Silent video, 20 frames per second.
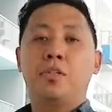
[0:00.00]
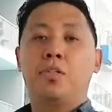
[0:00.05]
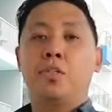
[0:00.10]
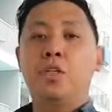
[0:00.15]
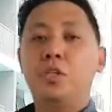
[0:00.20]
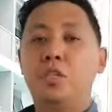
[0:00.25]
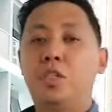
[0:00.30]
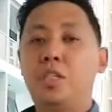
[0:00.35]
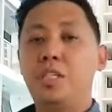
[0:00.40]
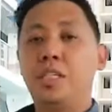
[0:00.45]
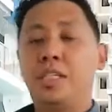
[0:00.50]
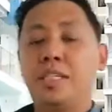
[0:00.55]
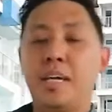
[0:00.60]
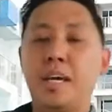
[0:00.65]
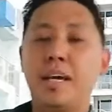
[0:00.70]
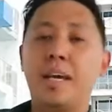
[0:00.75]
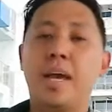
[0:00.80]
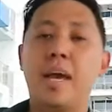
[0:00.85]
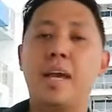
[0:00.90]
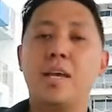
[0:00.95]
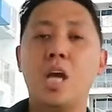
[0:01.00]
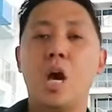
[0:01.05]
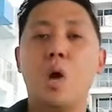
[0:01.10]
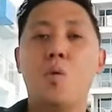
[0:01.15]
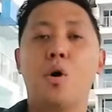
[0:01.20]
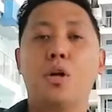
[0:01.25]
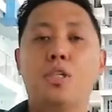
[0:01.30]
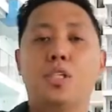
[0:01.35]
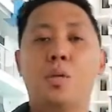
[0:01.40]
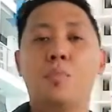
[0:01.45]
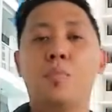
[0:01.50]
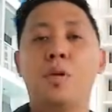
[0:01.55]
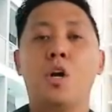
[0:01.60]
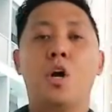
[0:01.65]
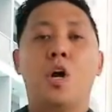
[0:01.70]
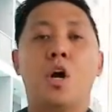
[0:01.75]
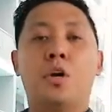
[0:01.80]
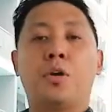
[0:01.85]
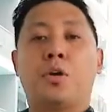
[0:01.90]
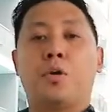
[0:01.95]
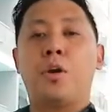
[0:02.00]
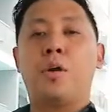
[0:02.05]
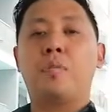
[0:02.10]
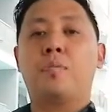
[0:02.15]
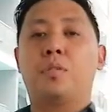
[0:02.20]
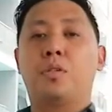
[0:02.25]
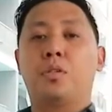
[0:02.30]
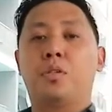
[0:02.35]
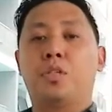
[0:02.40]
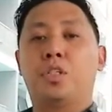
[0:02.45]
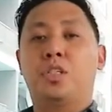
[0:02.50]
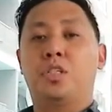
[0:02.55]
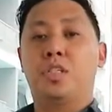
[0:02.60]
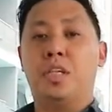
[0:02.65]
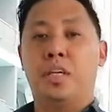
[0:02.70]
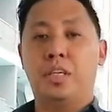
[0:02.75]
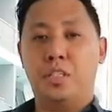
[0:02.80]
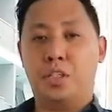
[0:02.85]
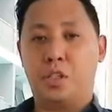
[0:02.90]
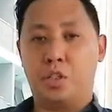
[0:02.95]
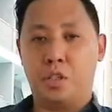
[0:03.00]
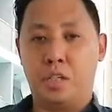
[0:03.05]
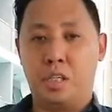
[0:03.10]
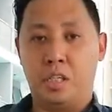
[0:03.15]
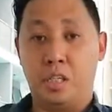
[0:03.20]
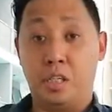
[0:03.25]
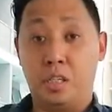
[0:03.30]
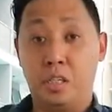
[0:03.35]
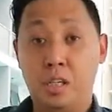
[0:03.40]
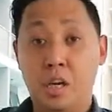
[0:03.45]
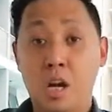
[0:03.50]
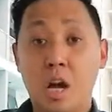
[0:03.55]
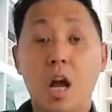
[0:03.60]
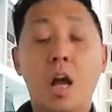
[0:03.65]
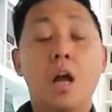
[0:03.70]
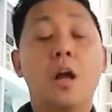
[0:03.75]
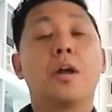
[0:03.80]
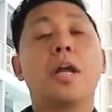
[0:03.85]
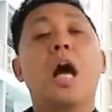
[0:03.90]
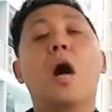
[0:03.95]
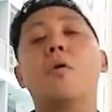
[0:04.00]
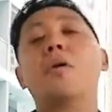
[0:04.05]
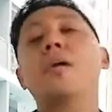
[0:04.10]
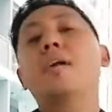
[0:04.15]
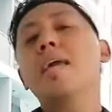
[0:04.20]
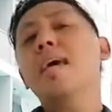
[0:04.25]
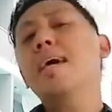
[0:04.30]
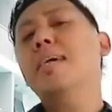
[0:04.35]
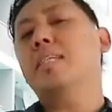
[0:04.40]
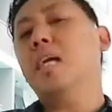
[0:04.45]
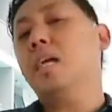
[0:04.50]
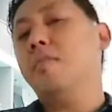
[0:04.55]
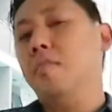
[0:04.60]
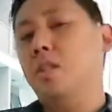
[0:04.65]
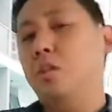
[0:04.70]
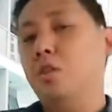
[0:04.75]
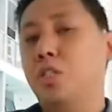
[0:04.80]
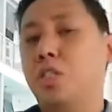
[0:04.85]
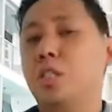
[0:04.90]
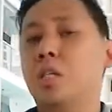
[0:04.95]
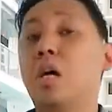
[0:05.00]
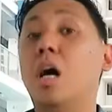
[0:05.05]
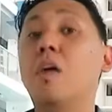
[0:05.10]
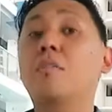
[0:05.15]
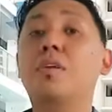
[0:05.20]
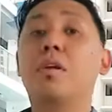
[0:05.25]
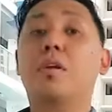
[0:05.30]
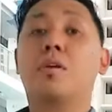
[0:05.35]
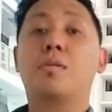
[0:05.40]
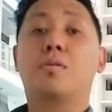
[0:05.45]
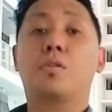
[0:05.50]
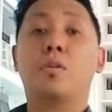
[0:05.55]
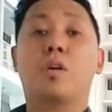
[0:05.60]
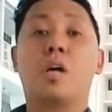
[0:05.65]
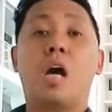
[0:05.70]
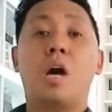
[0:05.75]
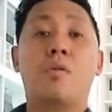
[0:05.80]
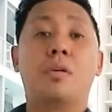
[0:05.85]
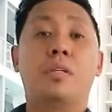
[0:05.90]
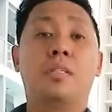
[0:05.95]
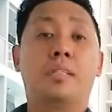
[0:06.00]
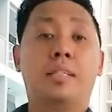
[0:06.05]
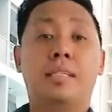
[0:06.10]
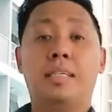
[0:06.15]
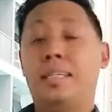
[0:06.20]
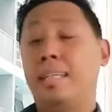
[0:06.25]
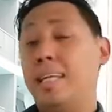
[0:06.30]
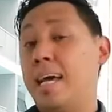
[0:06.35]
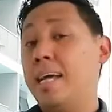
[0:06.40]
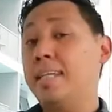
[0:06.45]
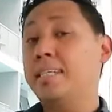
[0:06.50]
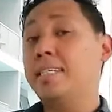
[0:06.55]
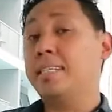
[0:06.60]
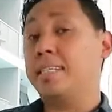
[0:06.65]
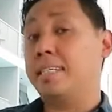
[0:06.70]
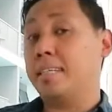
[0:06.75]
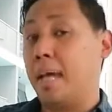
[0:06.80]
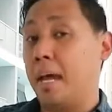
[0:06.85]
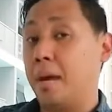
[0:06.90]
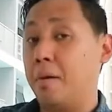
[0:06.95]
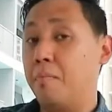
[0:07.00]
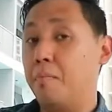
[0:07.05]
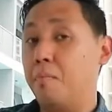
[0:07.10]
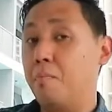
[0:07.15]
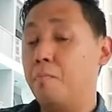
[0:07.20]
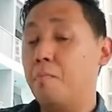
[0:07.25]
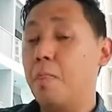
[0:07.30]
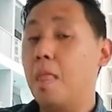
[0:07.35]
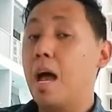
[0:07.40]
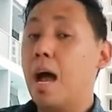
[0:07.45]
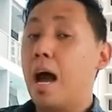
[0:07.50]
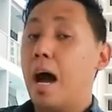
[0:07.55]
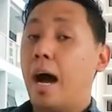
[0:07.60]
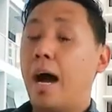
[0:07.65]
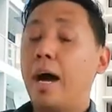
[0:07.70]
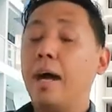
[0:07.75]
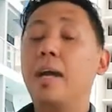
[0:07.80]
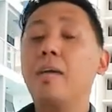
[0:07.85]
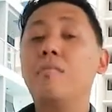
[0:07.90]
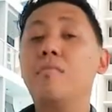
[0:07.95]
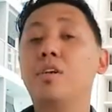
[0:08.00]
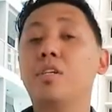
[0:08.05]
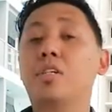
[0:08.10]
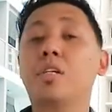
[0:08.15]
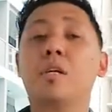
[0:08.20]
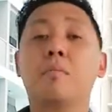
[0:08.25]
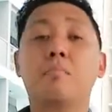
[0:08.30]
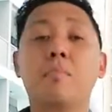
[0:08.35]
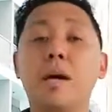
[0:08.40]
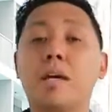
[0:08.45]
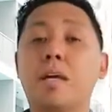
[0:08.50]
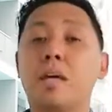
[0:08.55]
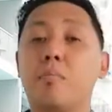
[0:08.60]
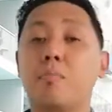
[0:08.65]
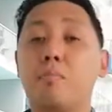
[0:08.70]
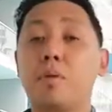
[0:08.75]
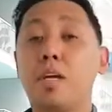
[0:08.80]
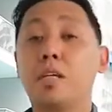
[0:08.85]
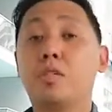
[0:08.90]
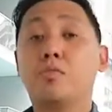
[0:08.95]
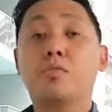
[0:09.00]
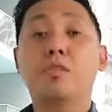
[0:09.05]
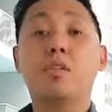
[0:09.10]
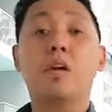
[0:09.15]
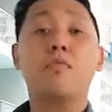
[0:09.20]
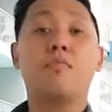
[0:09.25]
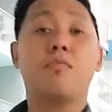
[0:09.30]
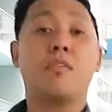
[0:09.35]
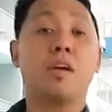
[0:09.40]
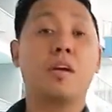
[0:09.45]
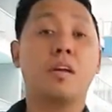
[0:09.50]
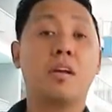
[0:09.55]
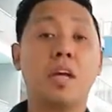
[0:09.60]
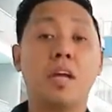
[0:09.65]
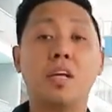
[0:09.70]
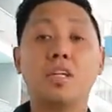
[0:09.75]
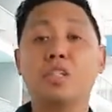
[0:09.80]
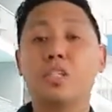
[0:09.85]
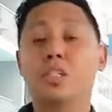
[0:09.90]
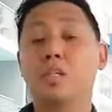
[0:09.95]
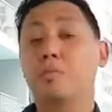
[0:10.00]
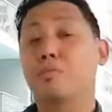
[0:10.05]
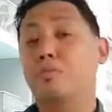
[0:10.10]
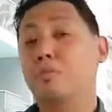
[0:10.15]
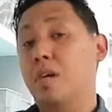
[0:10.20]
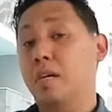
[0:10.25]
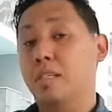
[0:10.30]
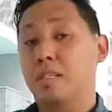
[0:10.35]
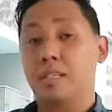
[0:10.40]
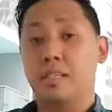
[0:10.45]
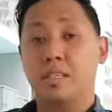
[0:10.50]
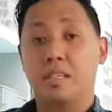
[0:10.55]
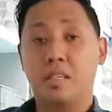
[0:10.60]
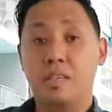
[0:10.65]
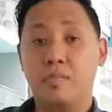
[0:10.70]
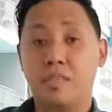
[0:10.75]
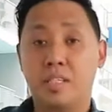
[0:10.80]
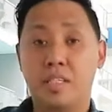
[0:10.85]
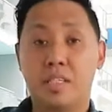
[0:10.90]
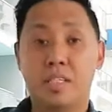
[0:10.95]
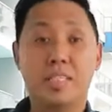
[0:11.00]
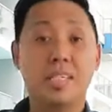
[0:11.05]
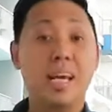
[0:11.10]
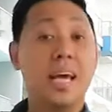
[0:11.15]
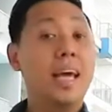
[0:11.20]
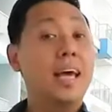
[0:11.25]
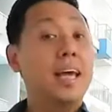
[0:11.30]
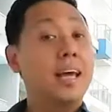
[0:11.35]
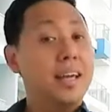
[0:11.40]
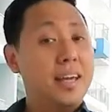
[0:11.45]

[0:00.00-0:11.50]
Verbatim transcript: name is Eugene Tay and you're watching me on Crypto Central. Now, in the next evolution of the cryptocurrency landscape, I envision a marketplace full of financial products and services